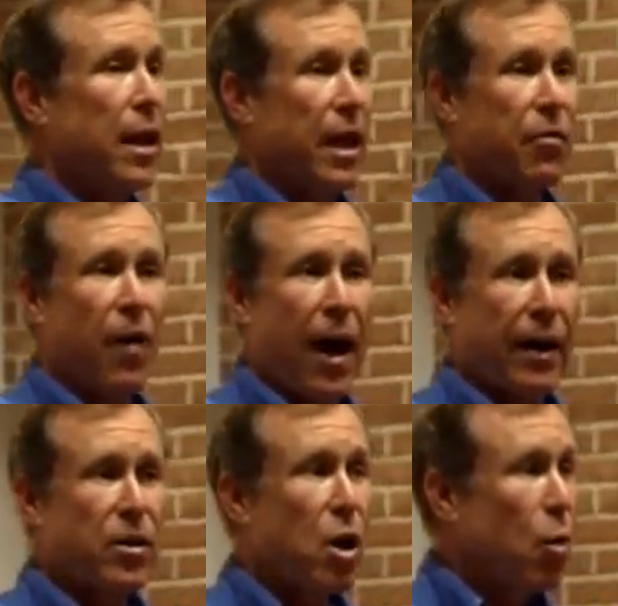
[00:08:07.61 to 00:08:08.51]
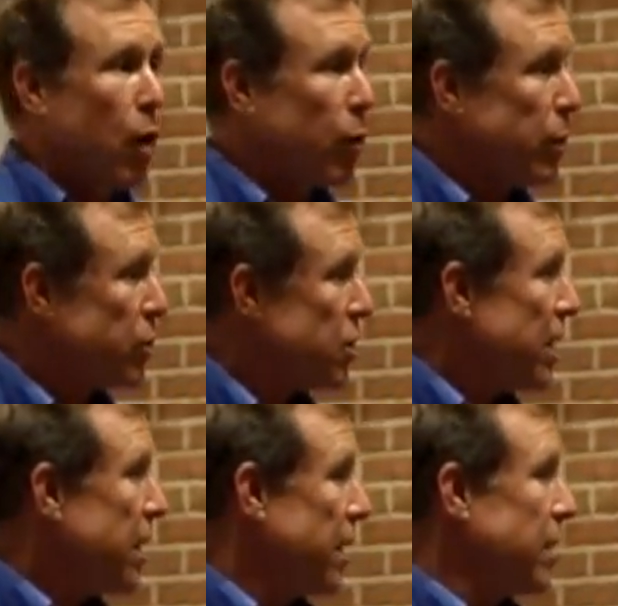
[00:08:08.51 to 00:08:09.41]
In fact, what we will
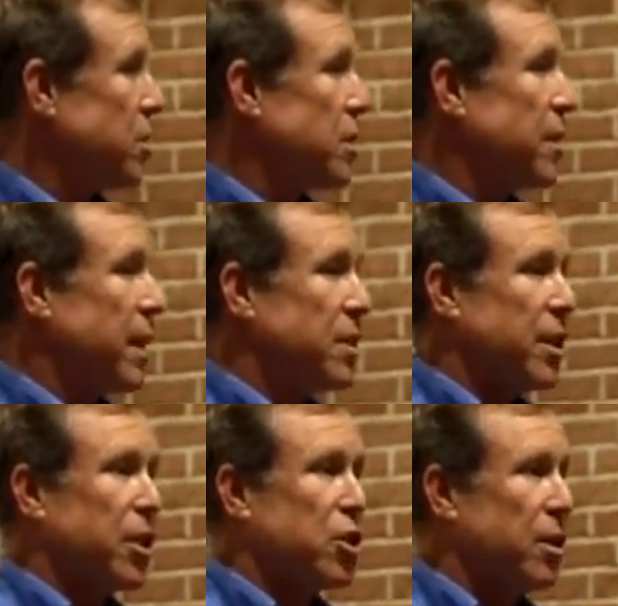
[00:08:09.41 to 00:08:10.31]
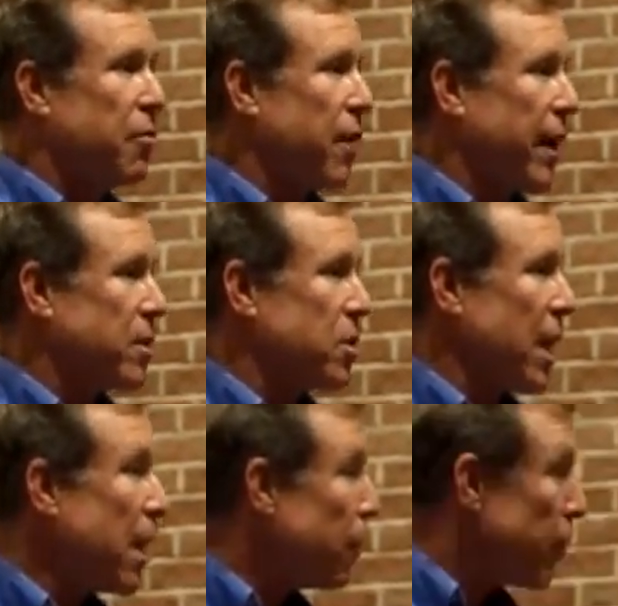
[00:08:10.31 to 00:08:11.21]
see is that addiction affects
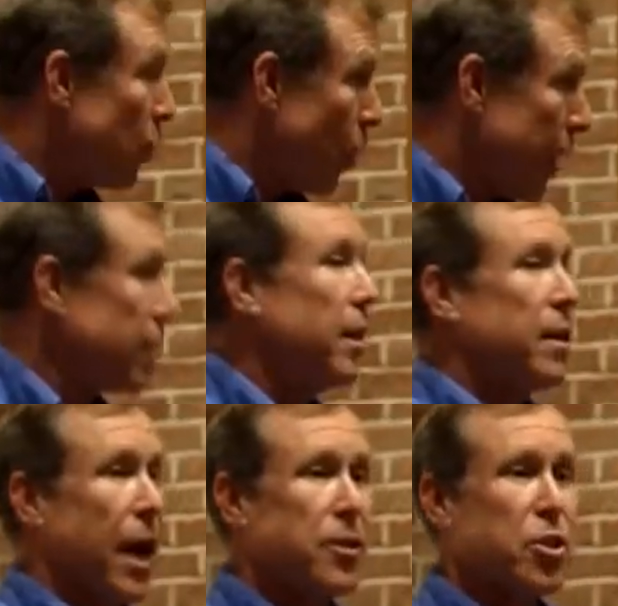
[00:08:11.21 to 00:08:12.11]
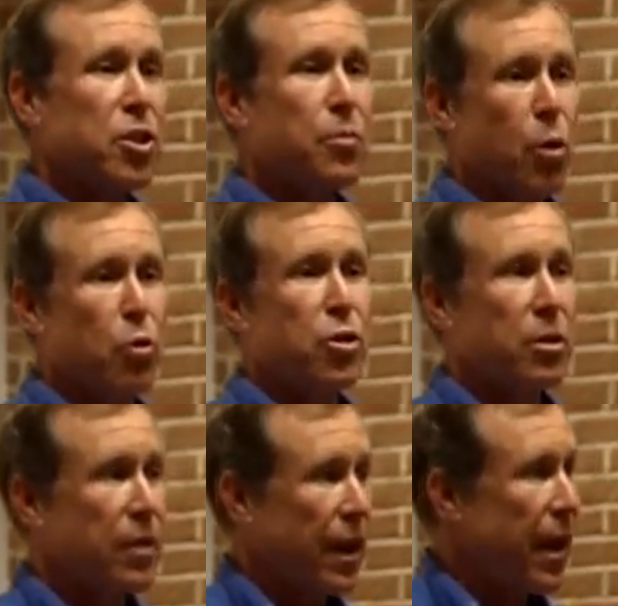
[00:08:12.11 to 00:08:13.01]
everyone, not just the
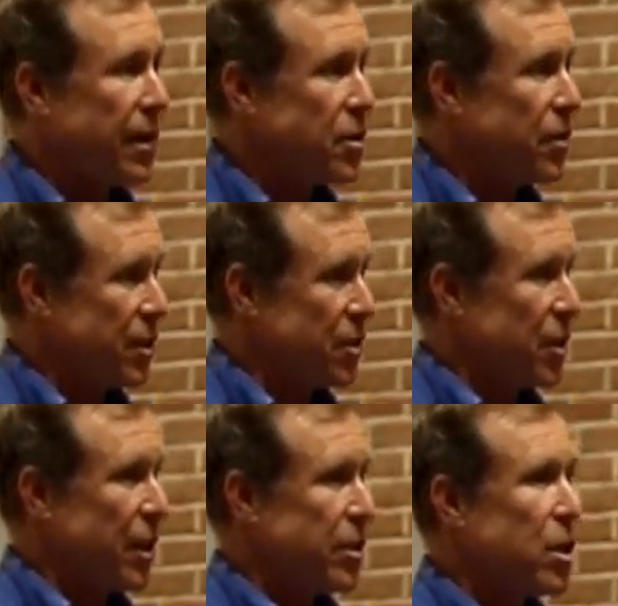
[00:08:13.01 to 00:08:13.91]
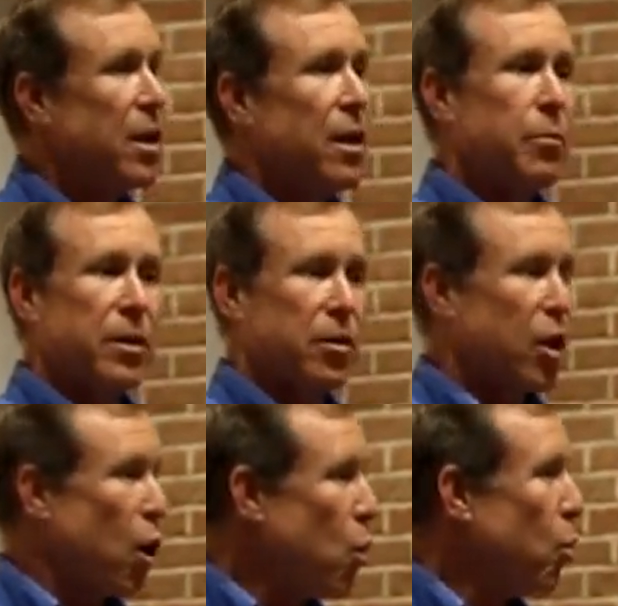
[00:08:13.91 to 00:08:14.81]
person that has the disease, but the
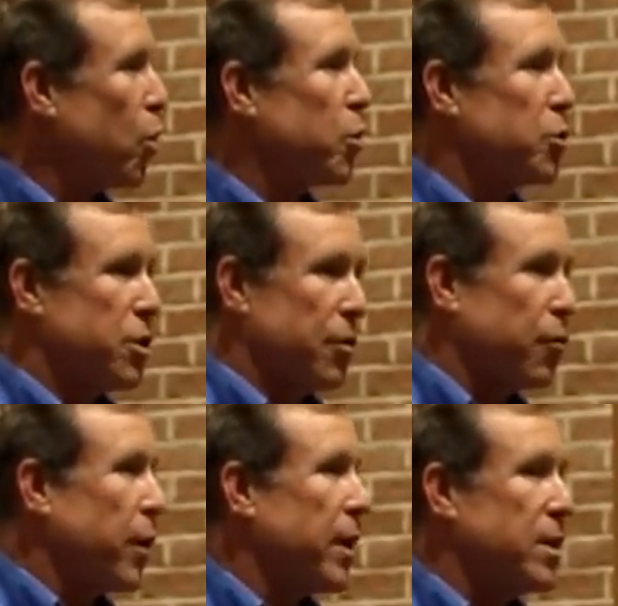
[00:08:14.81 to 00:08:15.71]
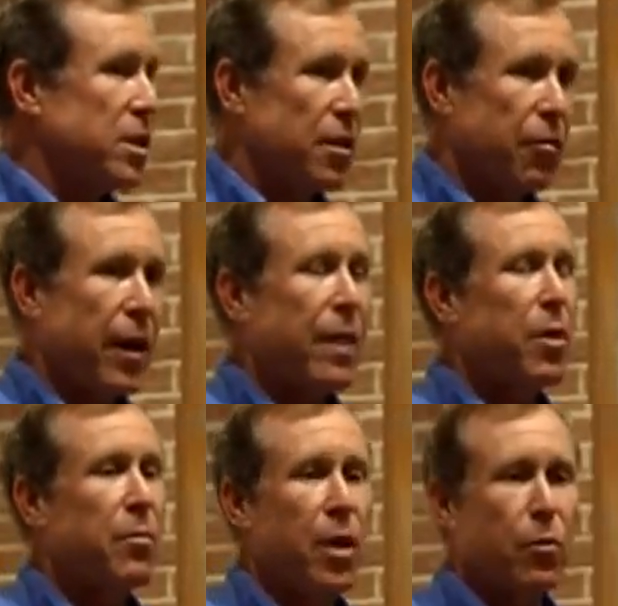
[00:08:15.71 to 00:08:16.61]
co-workers and the friends and the
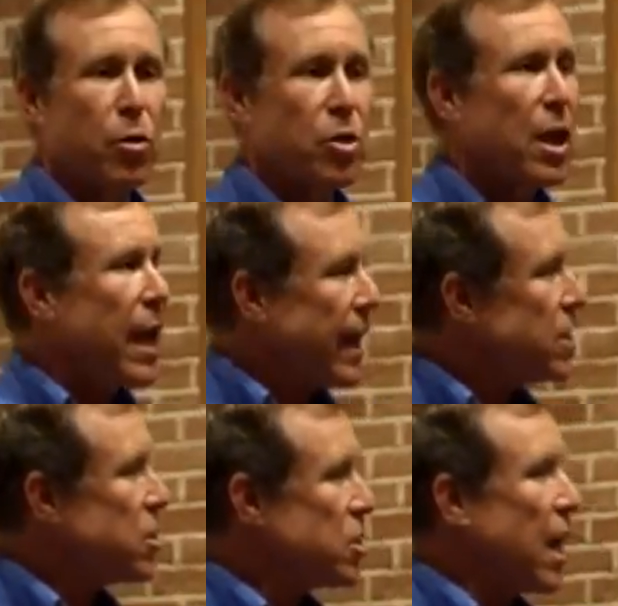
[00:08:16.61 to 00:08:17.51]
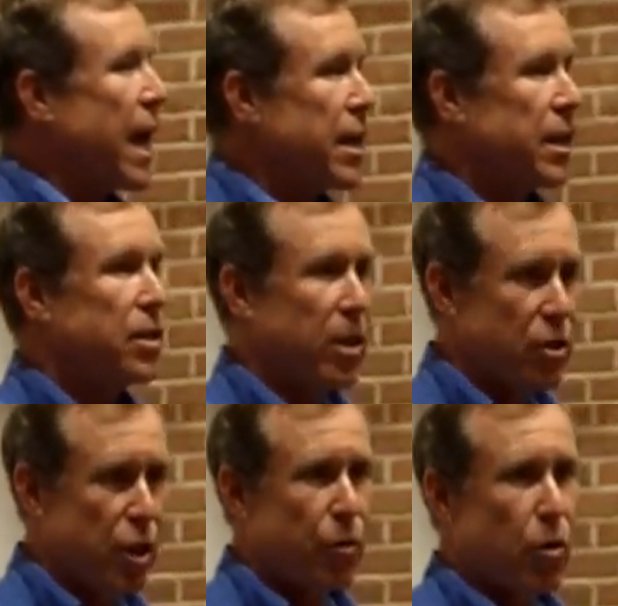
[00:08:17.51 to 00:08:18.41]
family members and society in
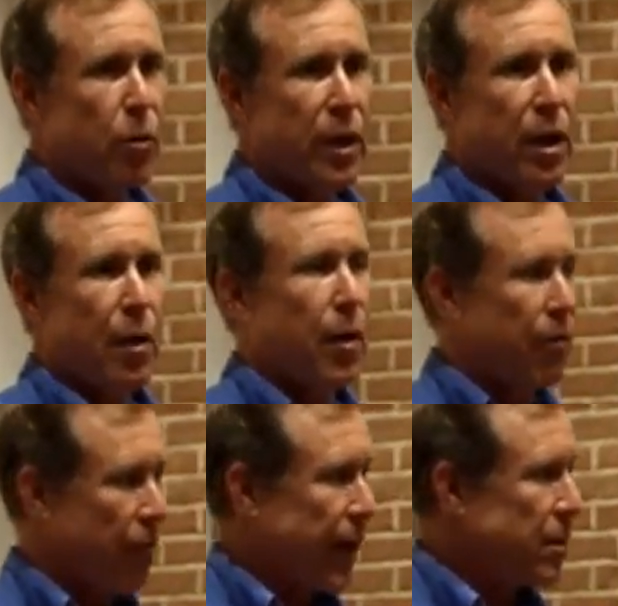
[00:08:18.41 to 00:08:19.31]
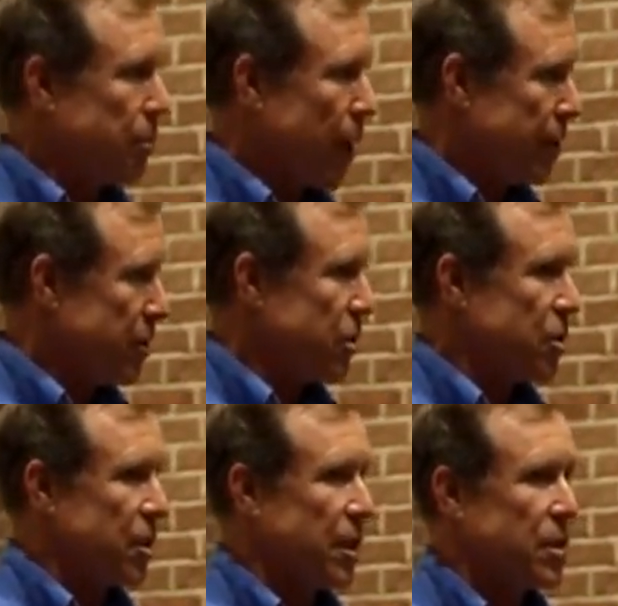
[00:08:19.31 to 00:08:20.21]
general become affected by this
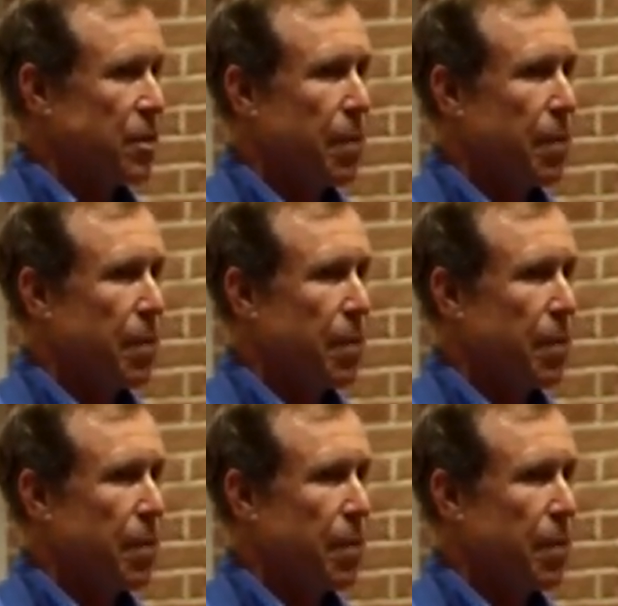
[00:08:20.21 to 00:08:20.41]
disease.